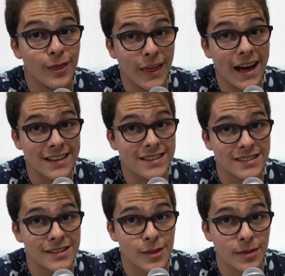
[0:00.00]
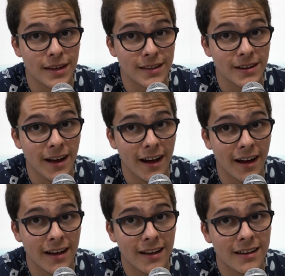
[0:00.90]
that's the guitar,
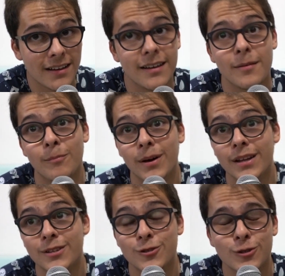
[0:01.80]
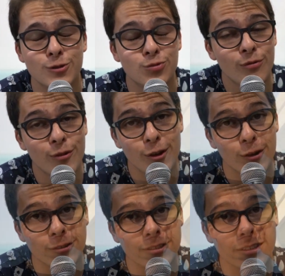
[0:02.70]
but it's just
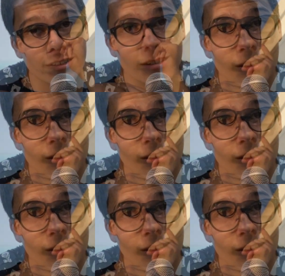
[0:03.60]
reversed.